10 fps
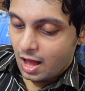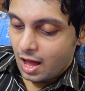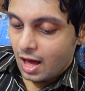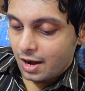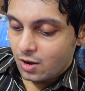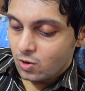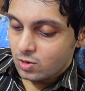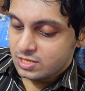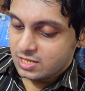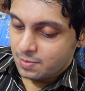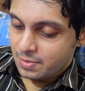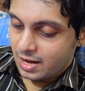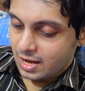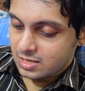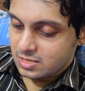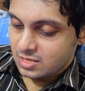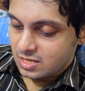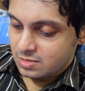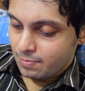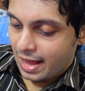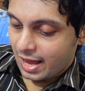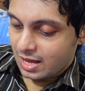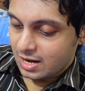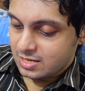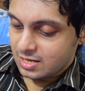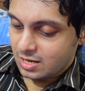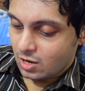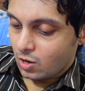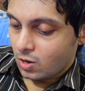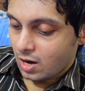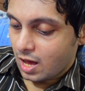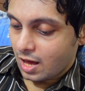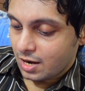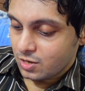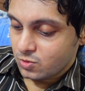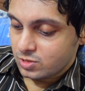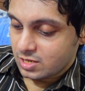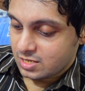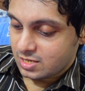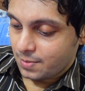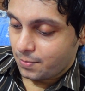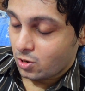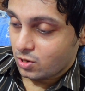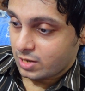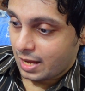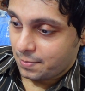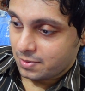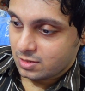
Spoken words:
Are all Geminis this magnetic or are you just a prototype?